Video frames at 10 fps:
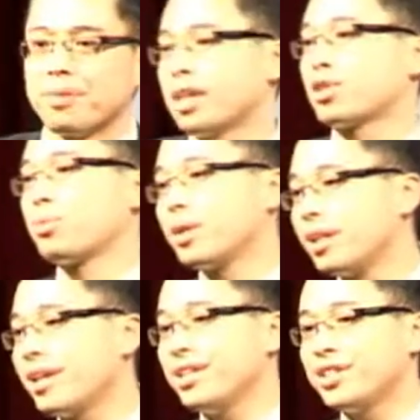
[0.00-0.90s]
it's
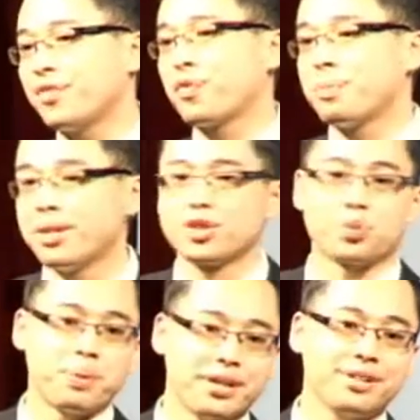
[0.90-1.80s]
really easy for me to
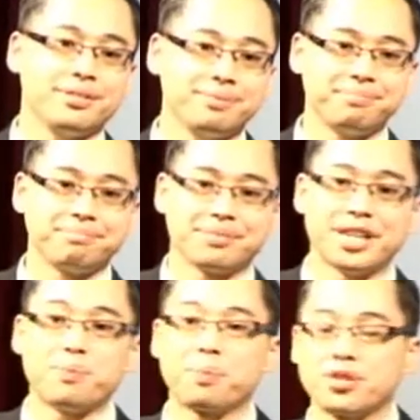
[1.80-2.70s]
spend
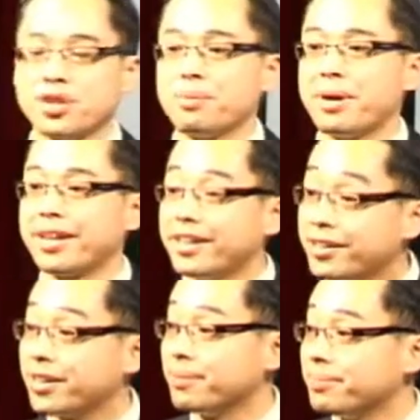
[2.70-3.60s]
10% of my
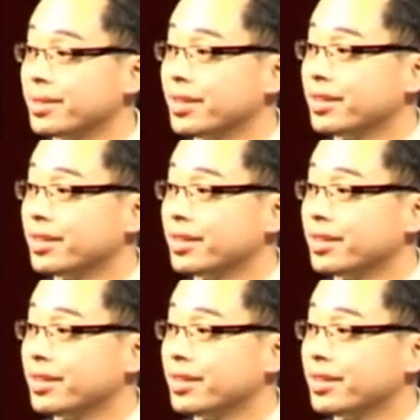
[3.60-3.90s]
income